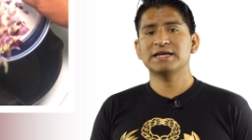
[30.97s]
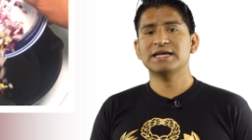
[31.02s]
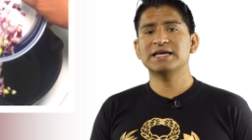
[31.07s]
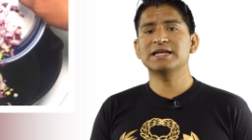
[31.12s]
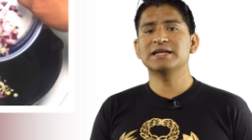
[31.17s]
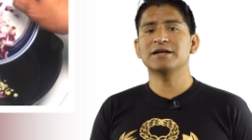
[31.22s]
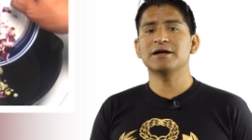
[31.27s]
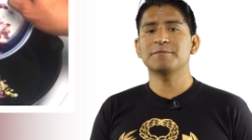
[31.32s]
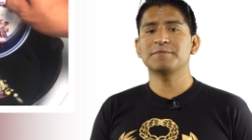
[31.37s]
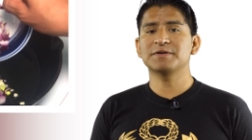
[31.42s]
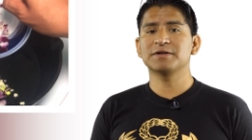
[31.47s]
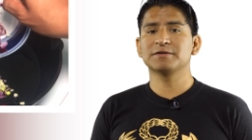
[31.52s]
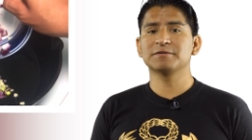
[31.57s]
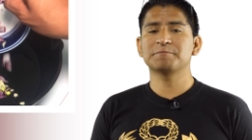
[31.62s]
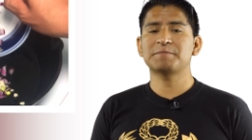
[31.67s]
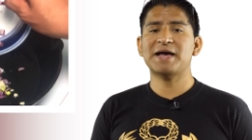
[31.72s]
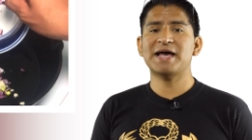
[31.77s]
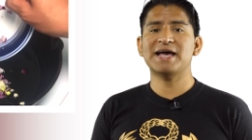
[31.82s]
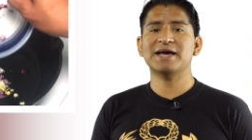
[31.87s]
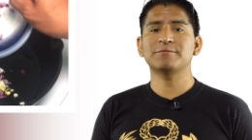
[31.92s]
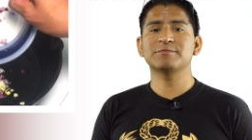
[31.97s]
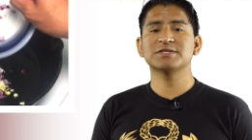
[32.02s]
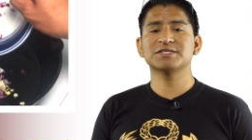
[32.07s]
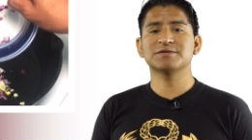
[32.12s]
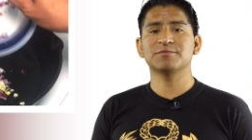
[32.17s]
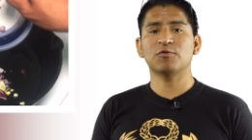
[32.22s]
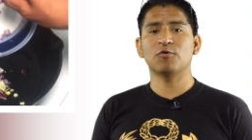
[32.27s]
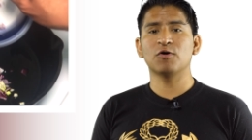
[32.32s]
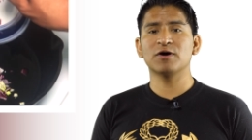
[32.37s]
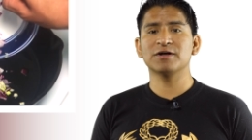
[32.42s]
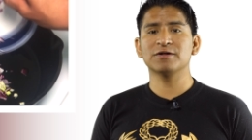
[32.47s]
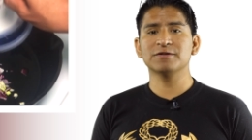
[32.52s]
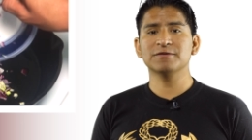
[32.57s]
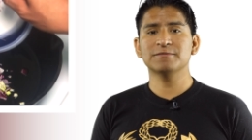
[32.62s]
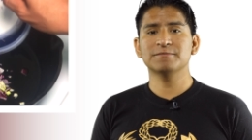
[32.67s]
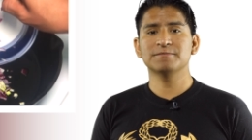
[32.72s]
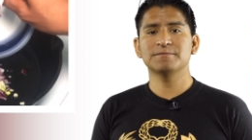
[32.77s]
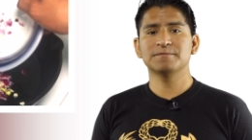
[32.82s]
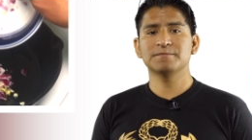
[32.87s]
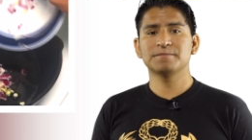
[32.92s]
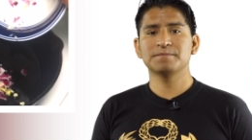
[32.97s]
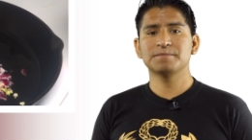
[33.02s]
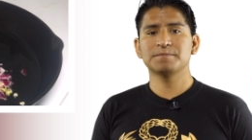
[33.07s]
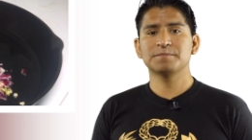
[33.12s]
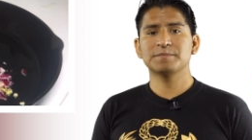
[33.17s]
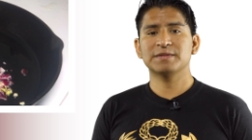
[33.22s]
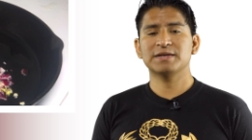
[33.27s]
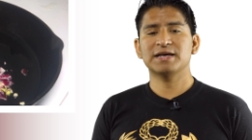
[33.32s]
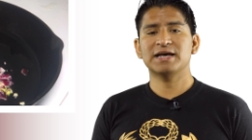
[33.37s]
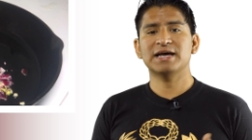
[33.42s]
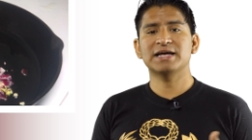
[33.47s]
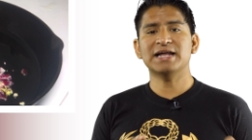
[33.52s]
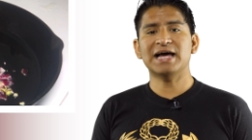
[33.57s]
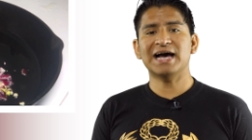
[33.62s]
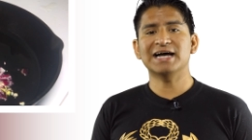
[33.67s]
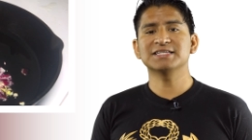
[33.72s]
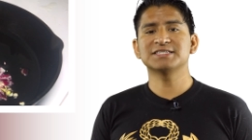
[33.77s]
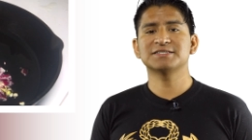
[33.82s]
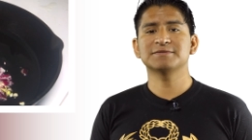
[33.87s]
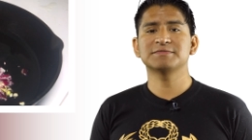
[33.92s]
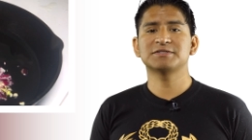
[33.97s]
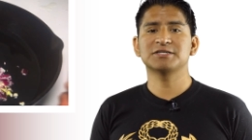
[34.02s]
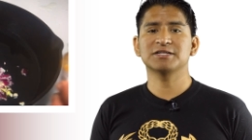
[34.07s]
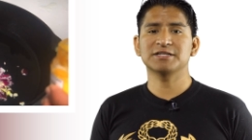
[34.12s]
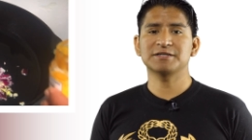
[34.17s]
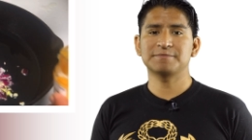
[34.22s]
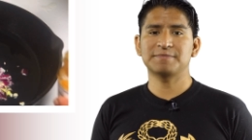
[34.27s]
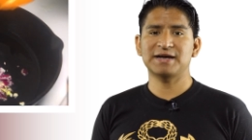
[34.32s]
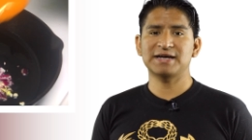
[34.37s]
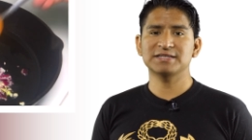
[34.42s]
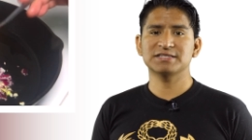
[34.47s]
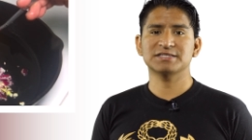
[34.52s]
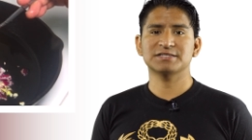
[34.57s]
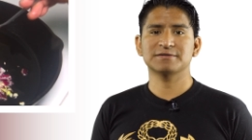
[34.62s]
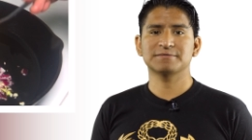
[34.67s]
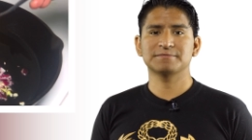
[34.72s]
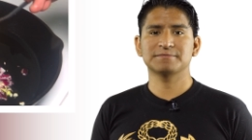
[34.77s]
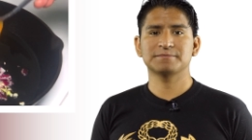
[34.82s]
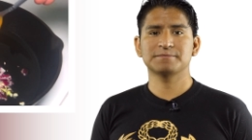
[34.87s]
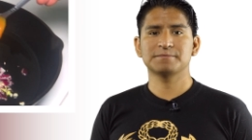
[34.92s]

heat it up in a pan with some oil, and add some chili paste.